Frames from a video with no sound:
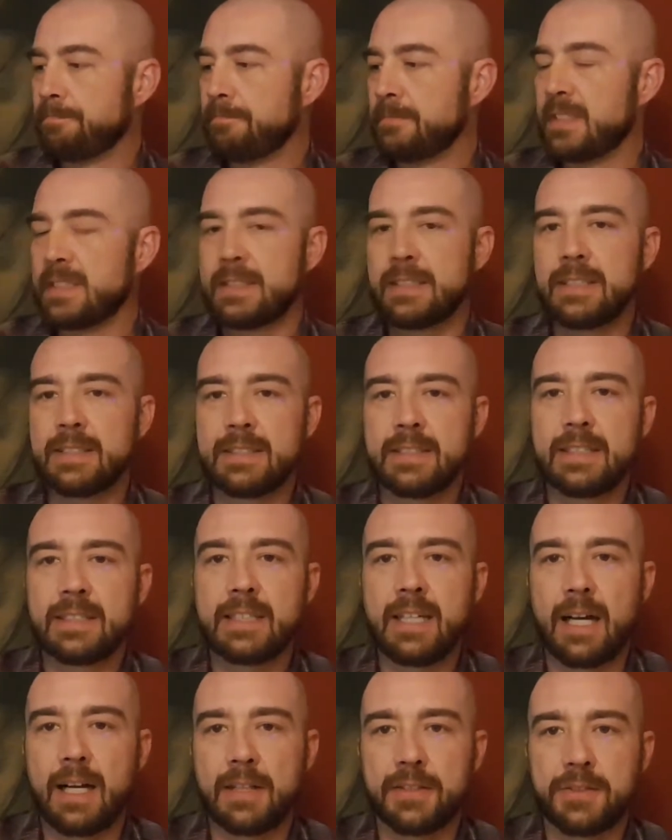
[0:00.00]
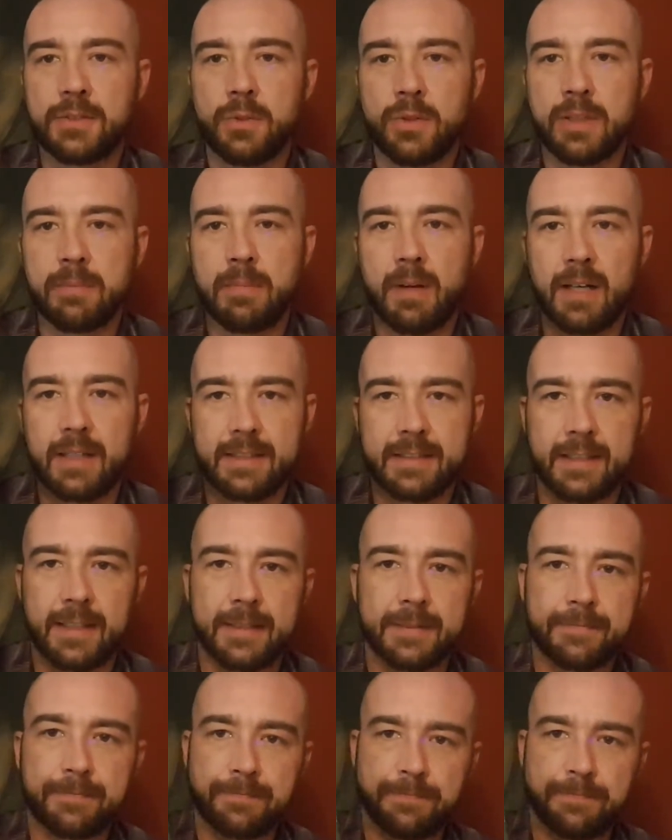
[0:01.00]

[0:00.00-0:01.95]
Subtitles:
This is the Giles Corey box set.